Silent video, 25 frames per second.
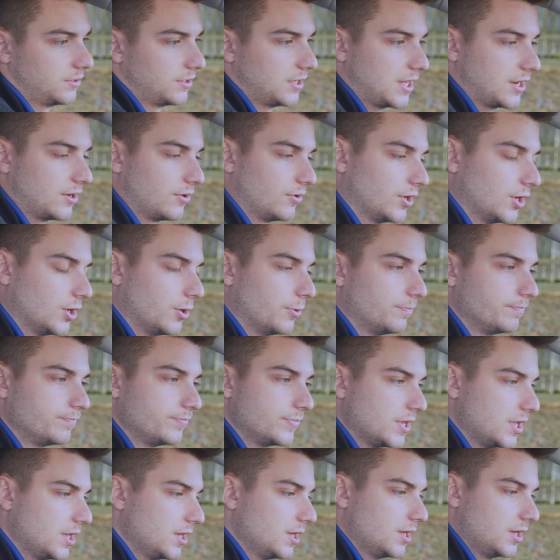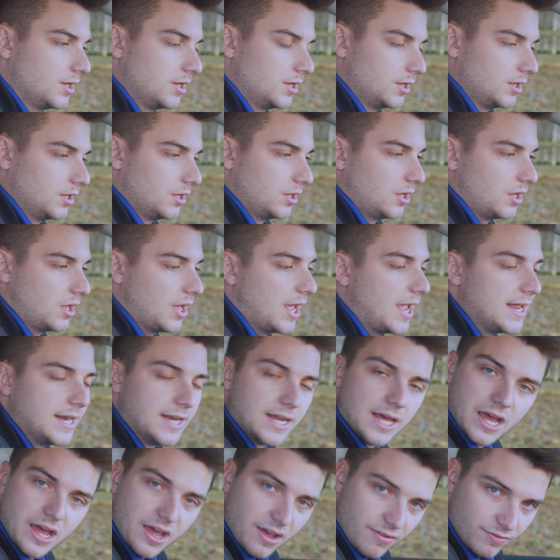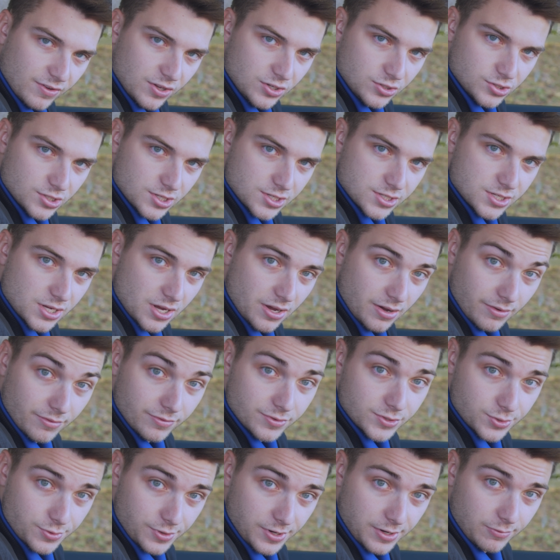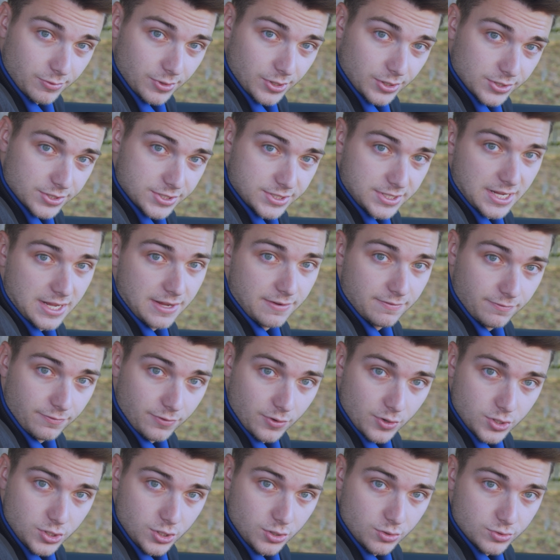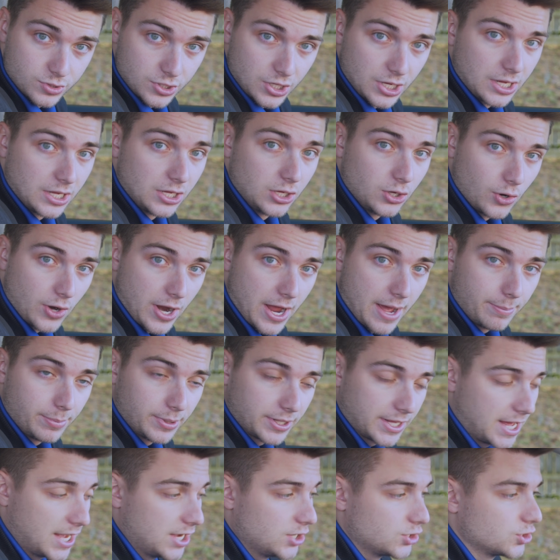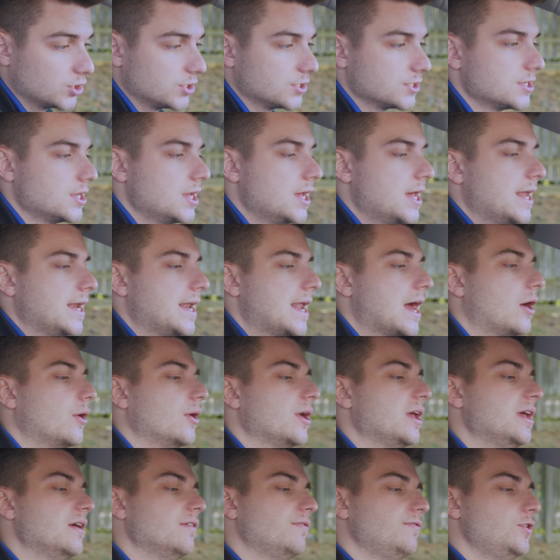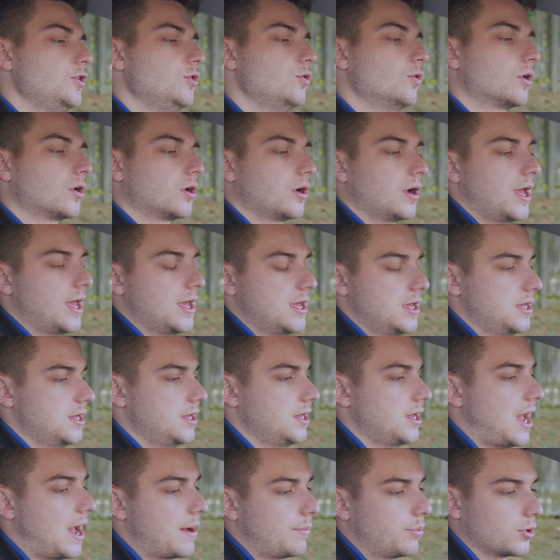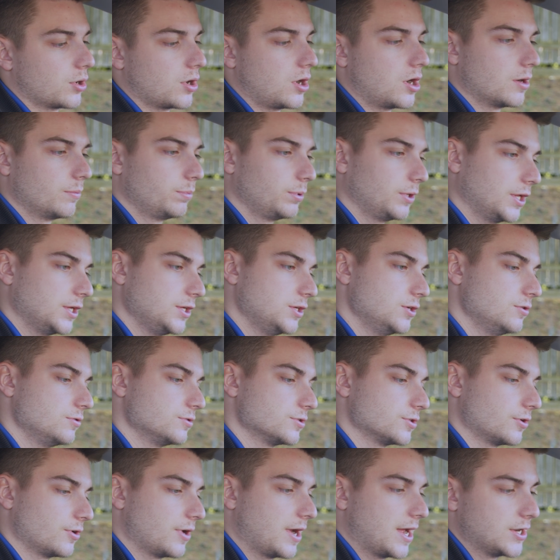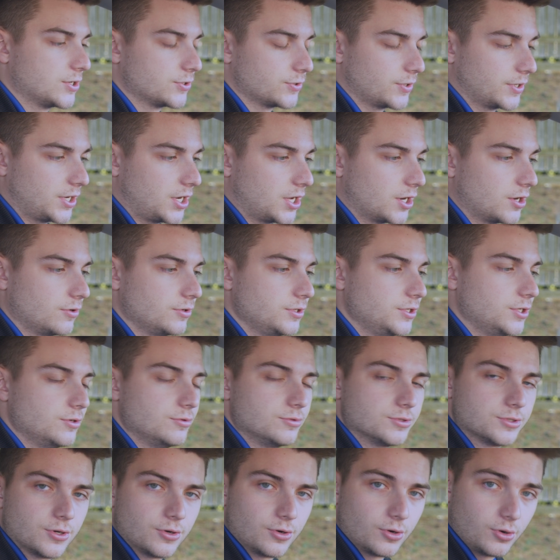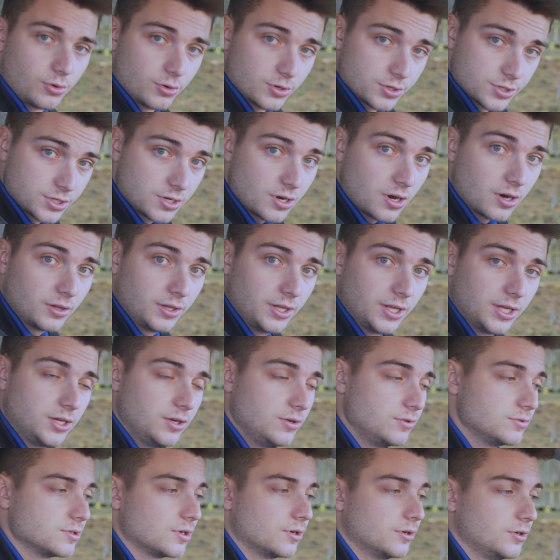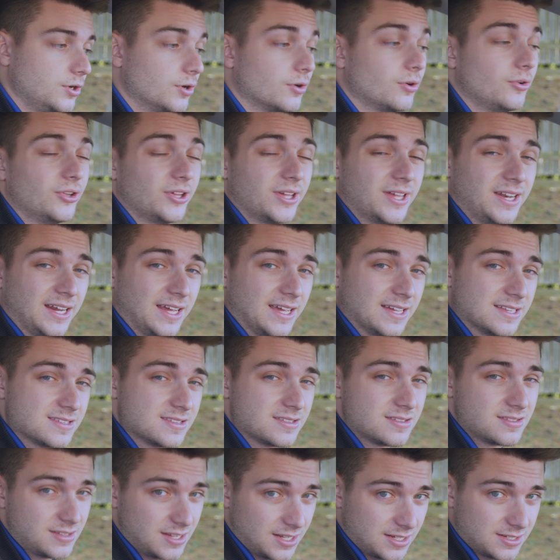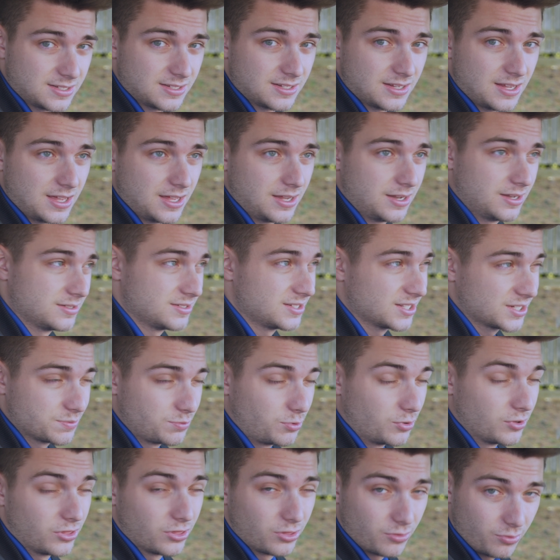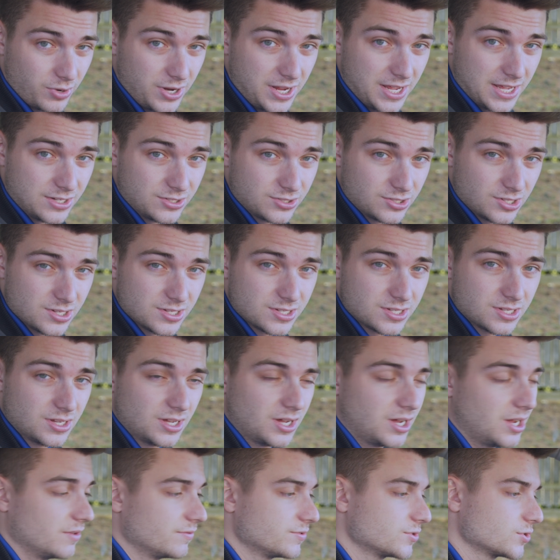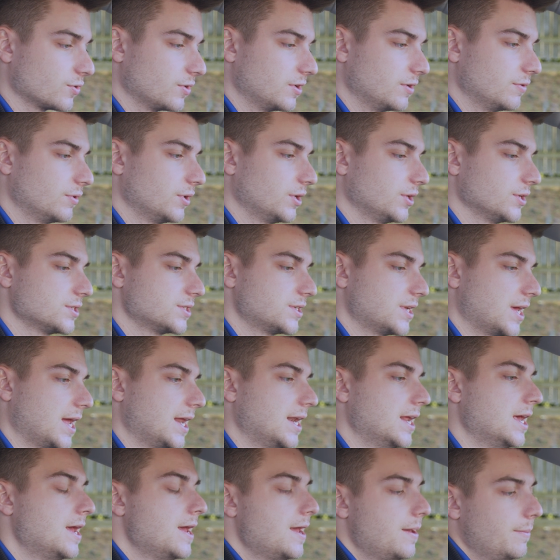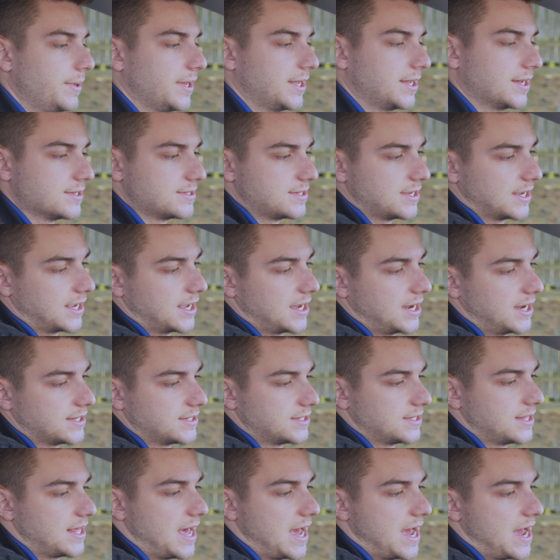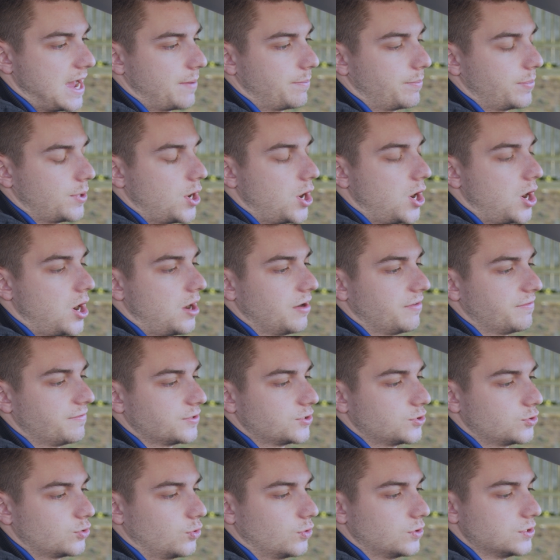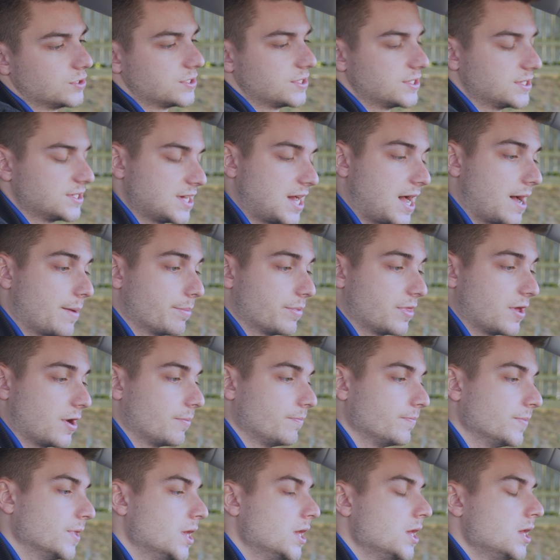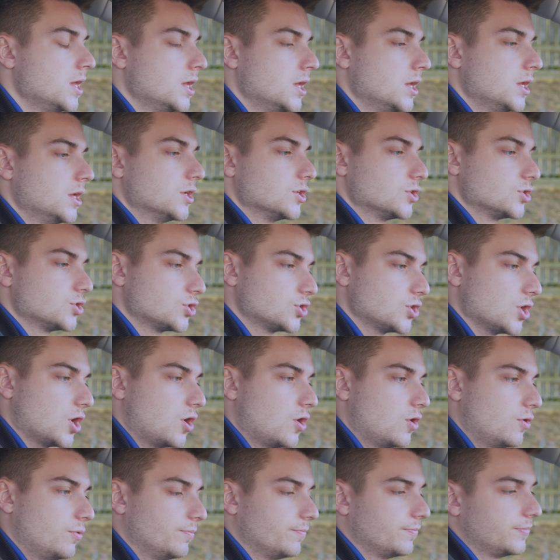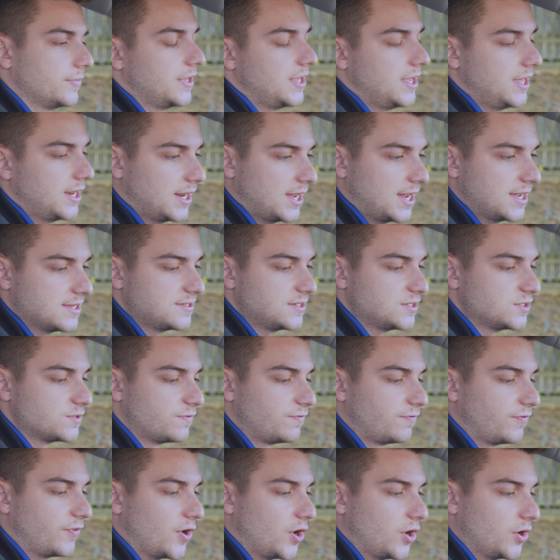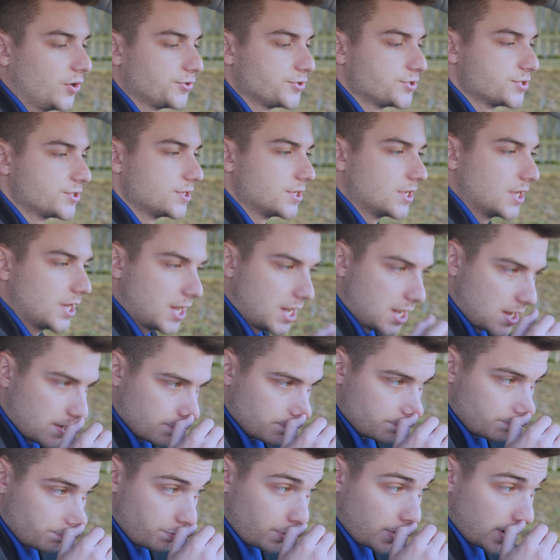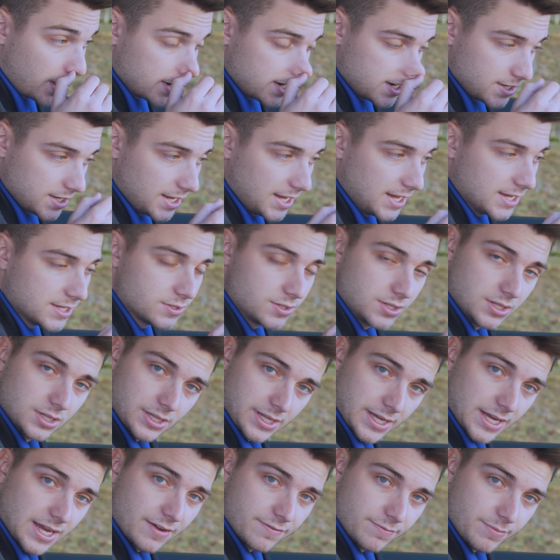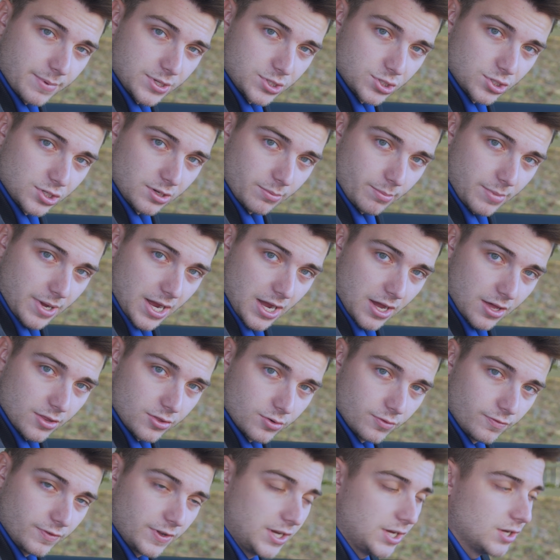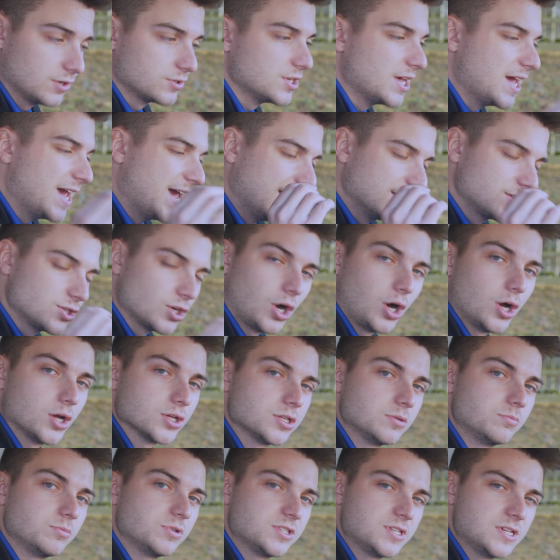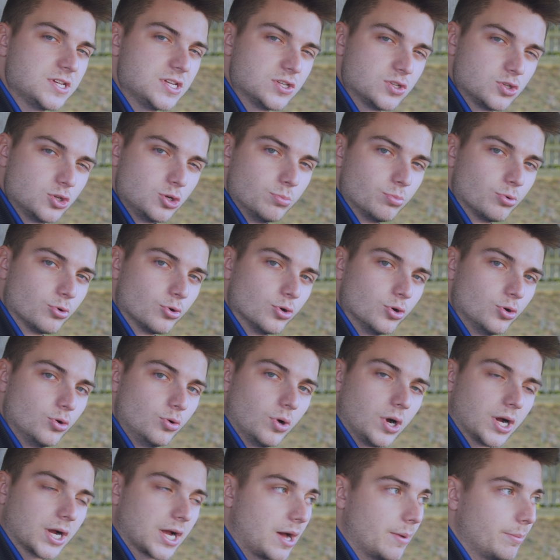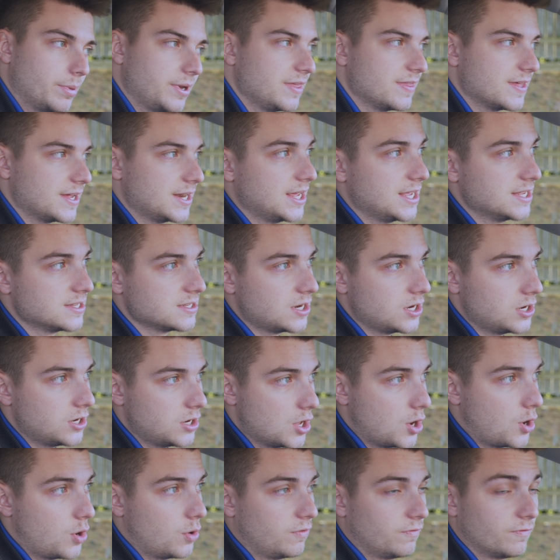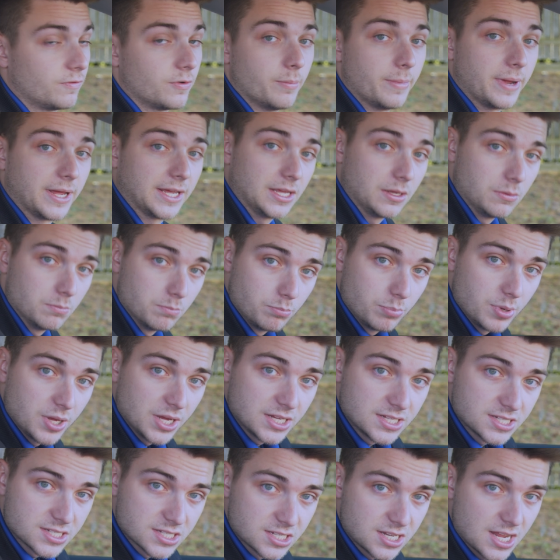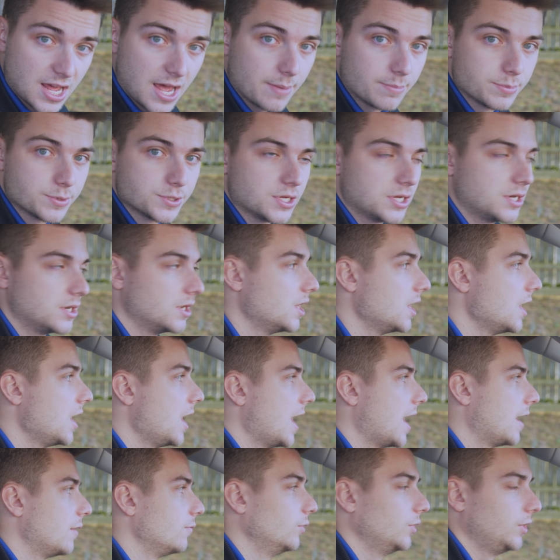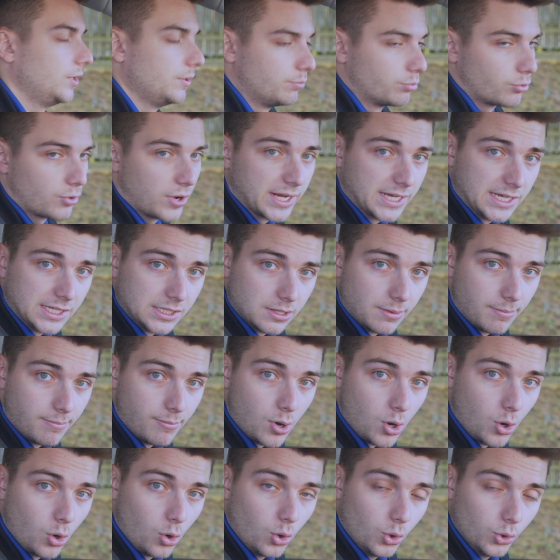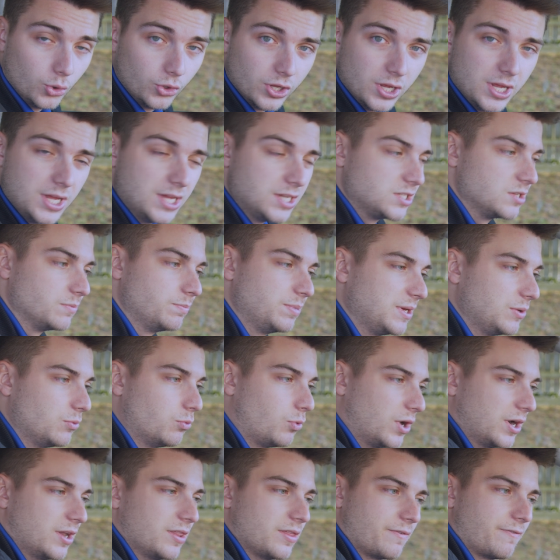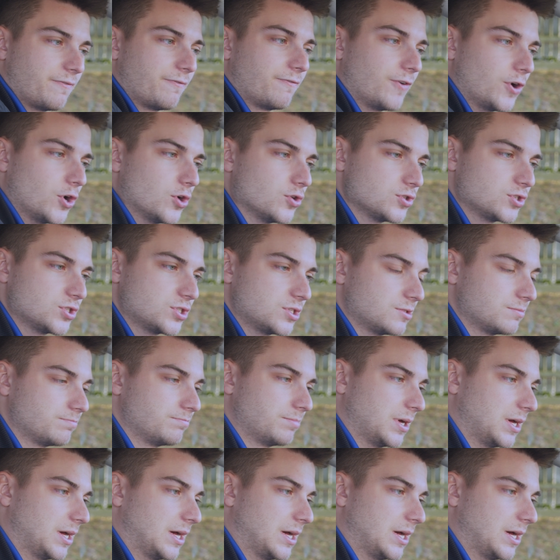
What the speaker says: I don't know, 8.5 inches of screen real estate for using your applications. Now, if you are a Apple CarPlay user, Android Auto user, or Starlink user, you're only going to get 6.3 inches of screen real estate because it cuts the app off towards the top there. So it has its faults, but it, like I've mentioned in my other videos, it's awesome to see Subaru, a company that isn't known for making big steps and really breaking the mold, to be one of the first,